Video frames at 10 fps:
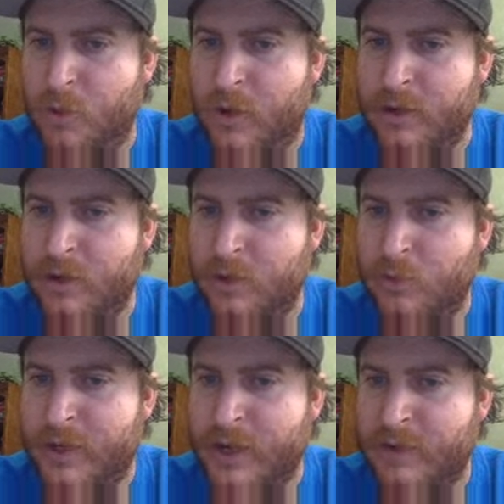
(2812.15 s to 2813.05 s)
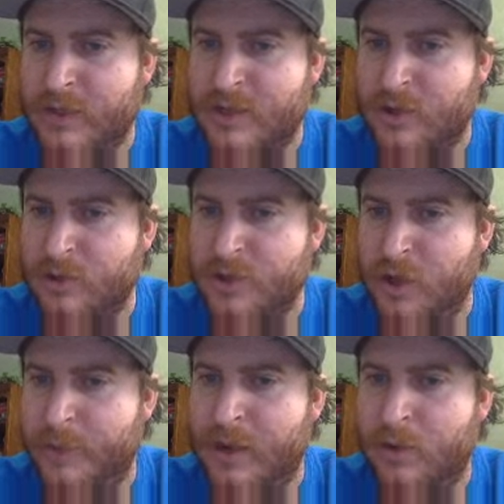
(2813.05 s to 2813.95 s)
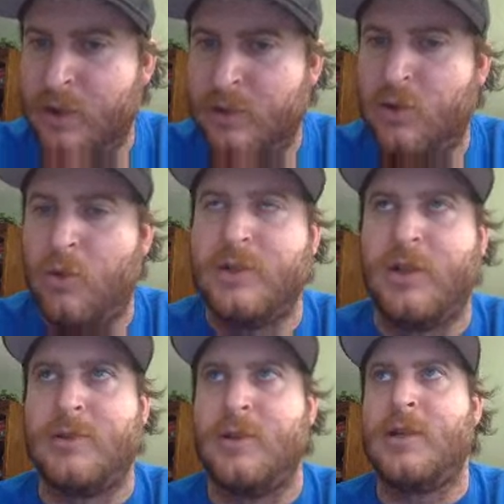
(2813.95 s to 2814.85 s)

or we could have a 0 slope at a horizontal